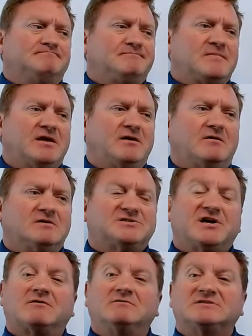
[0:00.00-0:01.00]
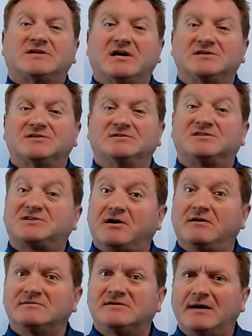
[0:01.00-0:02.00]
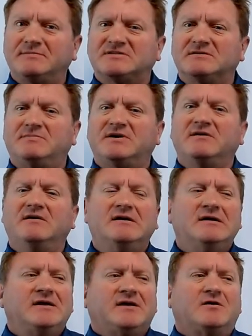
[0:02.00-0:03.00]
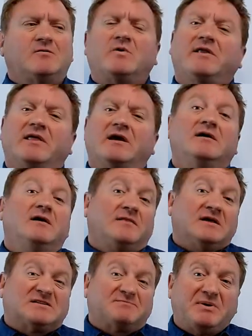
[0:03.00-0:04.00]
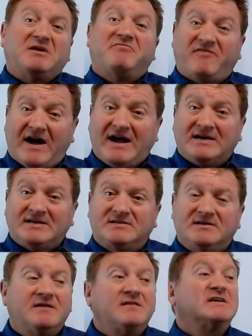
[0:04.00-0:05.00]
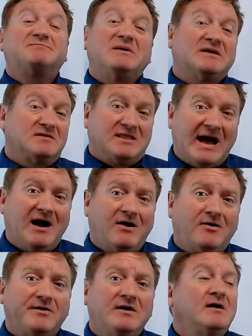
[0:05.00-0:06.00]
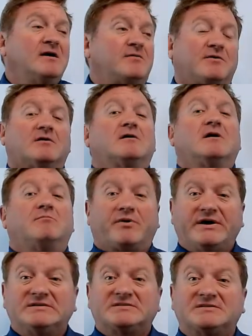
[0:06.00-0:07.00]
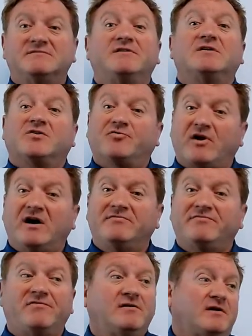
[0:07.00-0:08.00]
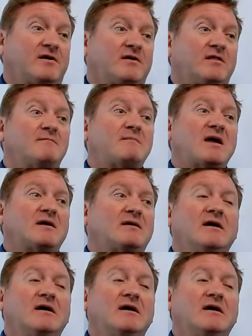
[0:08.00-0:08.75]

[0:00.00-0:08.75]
you know, a generalization stereotype of somebody. You know, what are they? They speak fast. They speak loud. They're abrasive, gruff. You know, then they